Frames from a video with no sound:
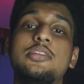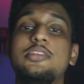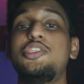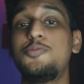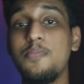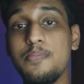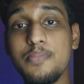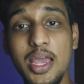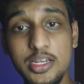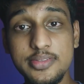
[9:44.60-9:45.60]

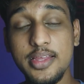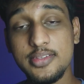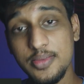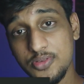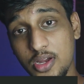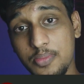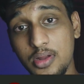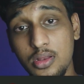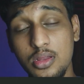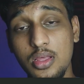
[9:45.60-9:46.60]
Smash that subscribe
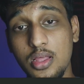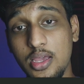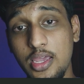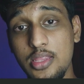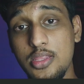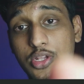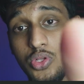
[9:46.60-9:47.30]
button in the